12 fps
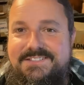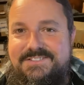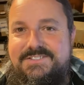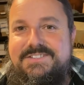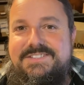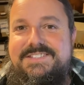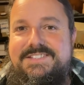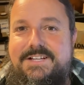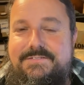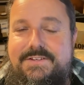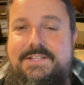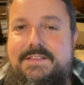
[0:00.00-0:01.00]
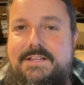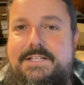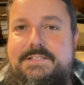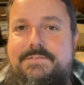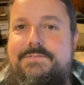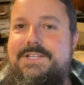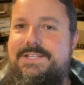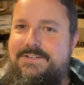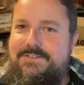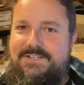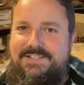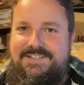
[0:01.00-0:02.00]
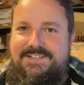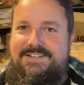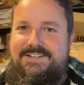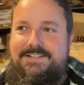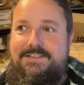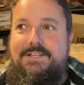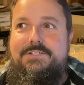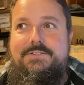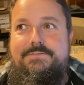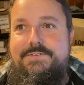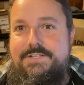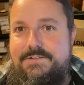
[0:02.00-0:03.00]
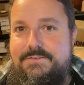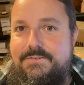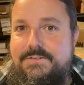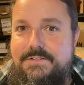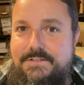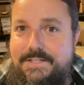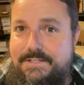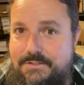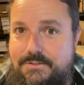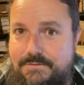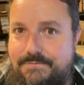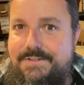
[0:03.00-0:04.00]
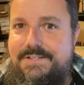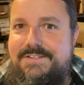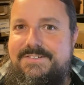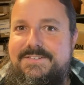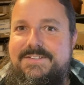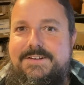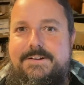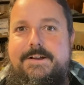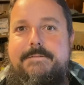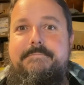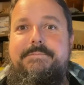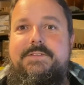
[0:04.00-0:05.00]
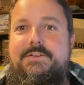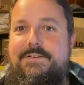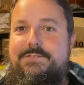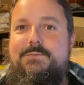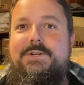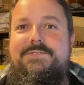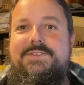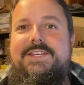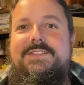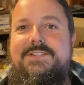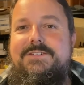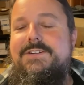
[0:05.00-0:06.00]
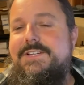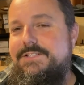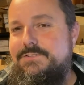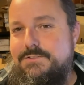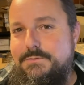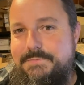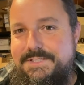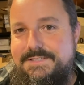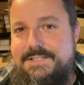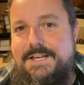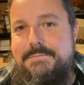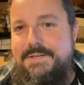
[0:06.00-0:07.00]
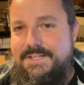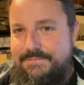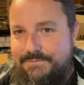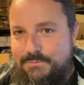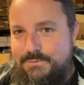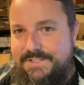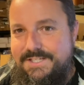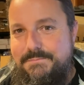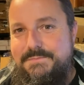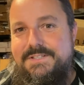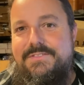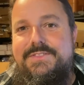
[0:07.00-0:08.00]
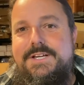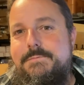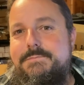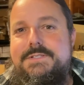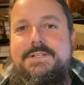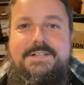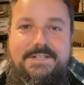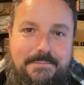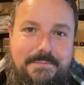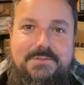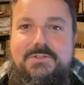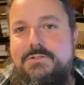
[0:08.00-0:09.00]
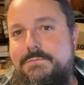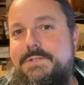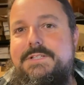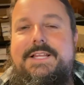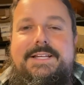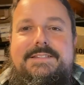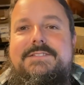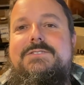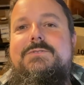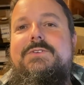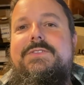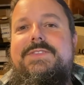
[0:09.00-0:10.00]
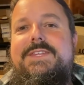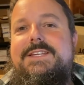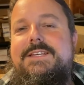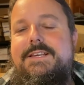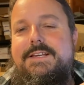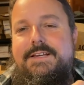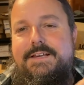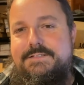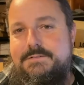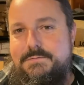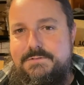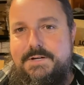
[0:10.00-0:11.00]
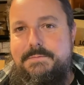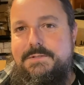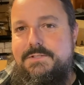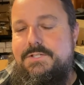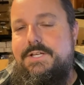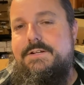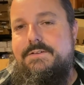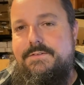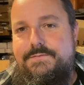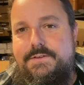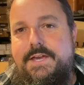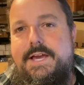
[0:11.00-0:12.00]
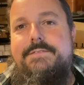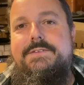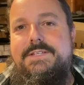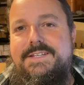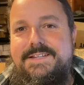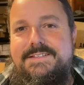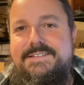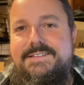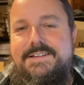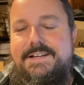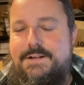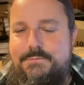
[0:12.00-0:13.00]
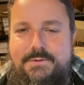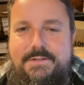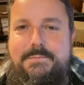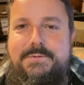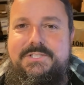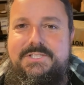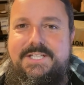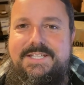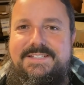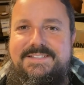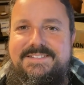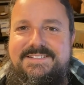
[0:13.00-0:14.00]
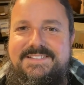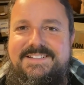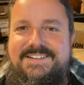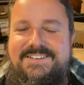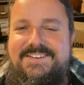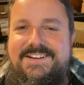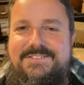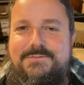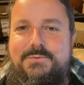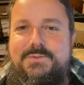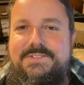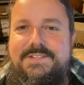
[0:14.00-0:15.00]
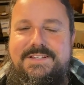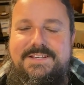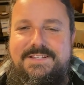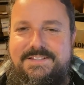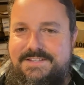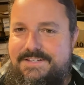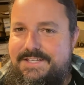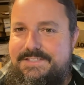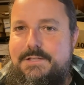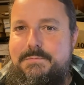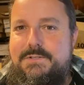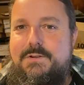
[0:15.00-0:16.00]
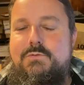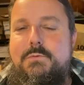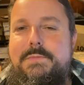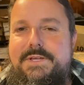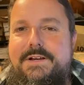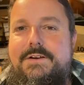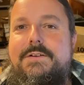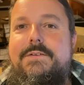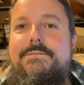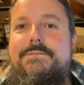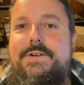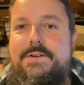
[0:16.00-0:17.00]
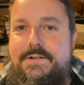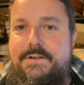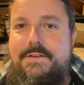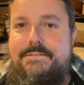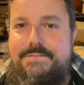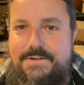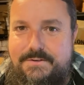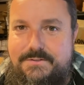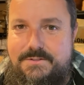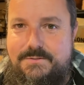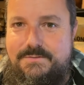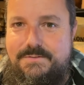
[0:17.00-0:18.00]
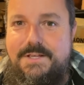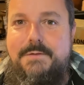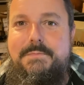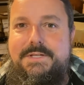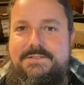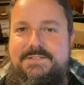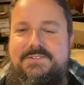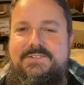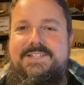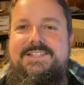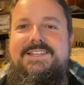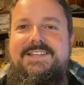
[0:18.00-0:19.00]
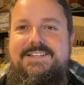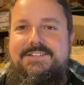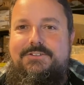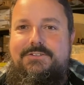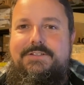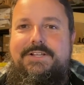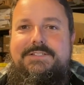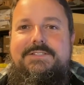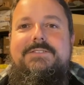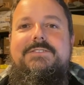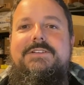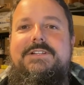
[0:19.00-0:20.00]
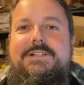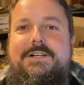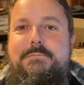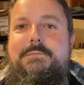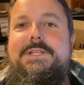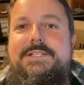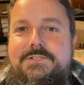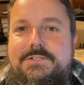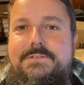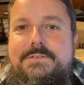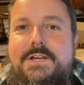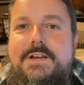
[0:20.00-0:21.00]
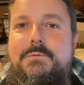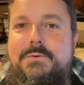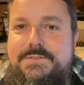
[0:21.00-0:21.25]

good stuff, and lots of video. Uh, lots of video, like good video, all right? You'll have to wait for that though. So in the meantime, if you would hit me a thumbs up, show me you like this sort of thing, and subscribe to the channel if you haven't yet. I really appreciate it. All right. Well, the next episode will be out very, very soon. But until then, good luck to you. God bless you. We'll